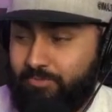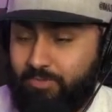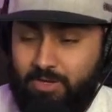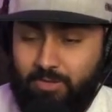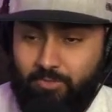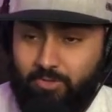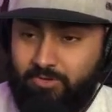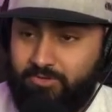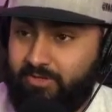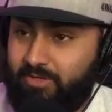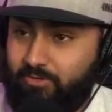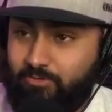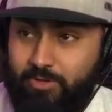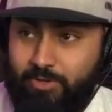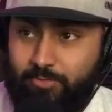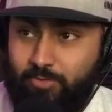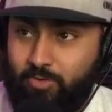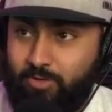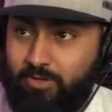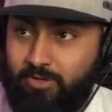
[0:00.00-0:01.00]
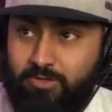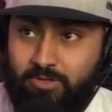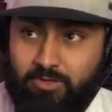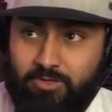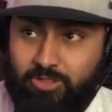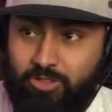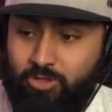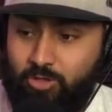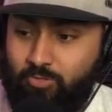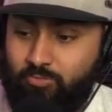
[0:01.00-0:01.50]
But I'm going to take Ray Borg.
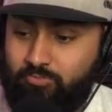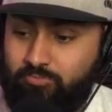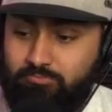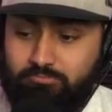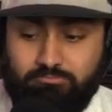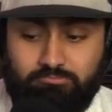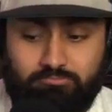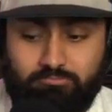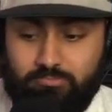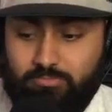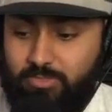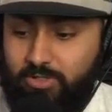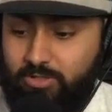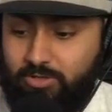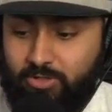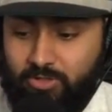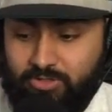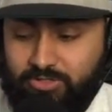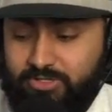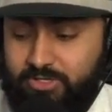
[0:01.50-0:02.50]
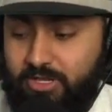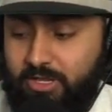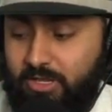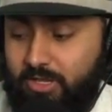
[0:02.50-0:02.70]
You know, looks